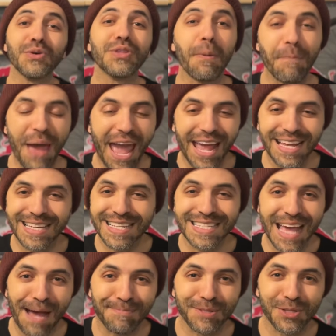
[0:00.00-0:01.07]
the paint is
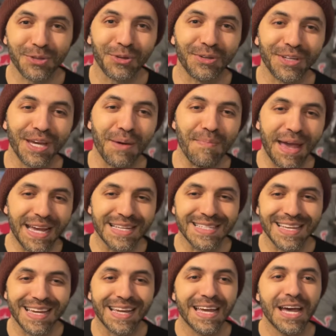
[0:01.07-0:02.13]
absolutely
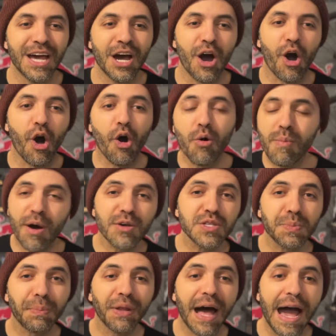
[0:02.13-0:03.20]
amazing.
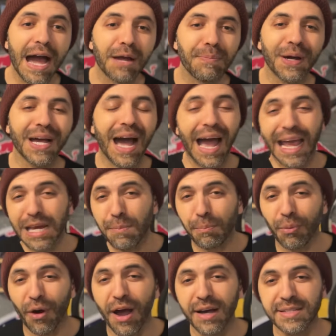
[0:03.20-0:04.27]
Almost black, but kind of
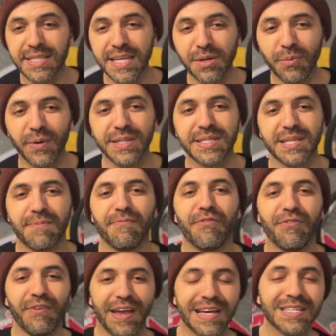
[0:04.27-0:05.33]
bronzy with some
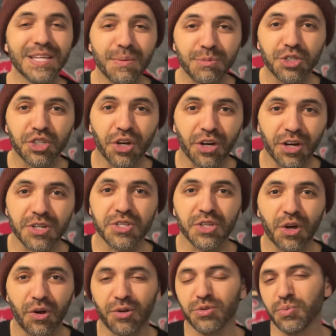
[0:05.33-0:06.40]
phantom sugar
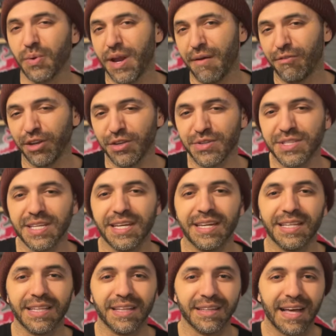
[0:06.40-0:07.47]
skulls whenever you see it
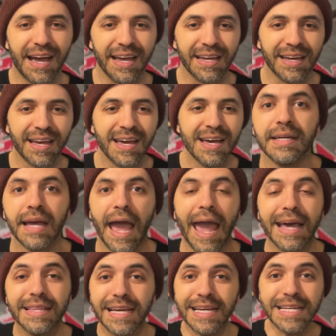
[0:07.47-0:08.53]
in the light.
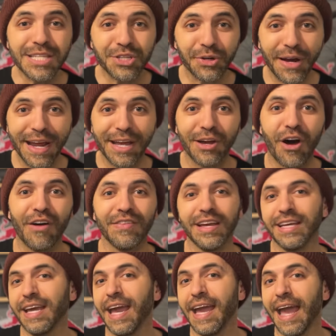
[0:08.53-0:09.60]
And the Easter egg on the
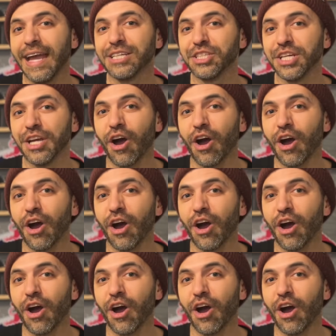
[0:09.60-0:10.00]
KHE